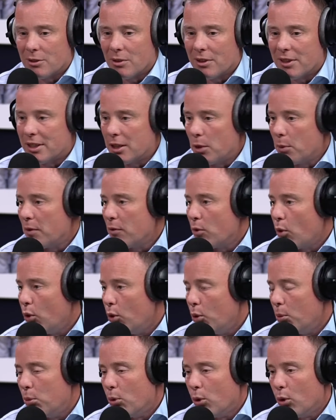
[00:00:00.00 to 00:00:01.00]
So I think we've
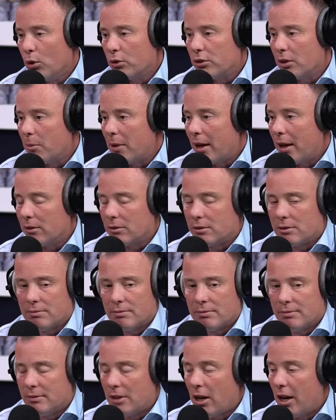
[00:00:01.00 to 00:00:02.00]
all brought about
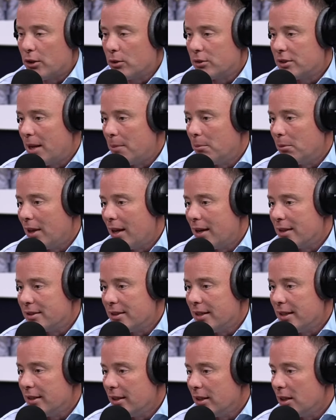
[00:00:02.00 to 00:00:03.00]
9 or 10 players
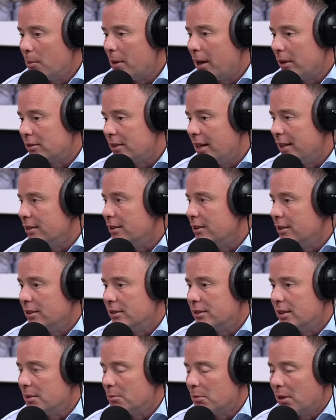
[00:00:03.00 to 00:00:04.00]
in, and about 10 to
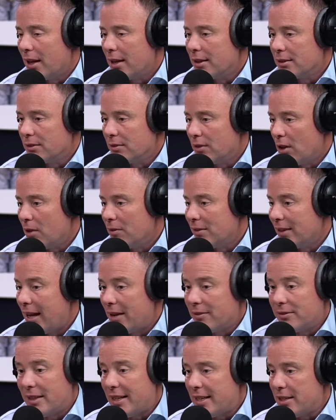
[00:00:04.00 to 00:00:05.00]
13 players have
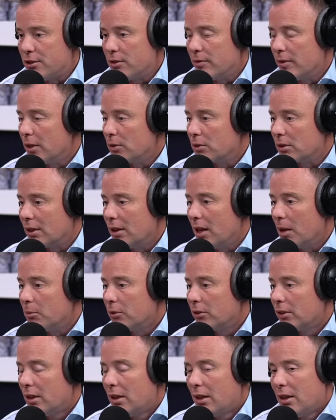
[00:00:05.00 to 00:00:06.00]
left each of those
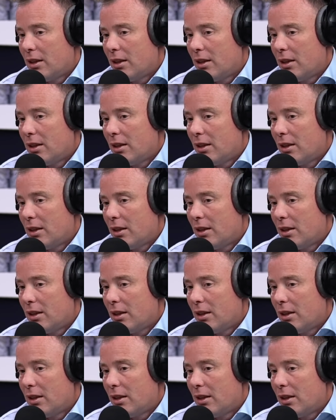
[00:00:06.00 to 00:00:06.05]
clubs.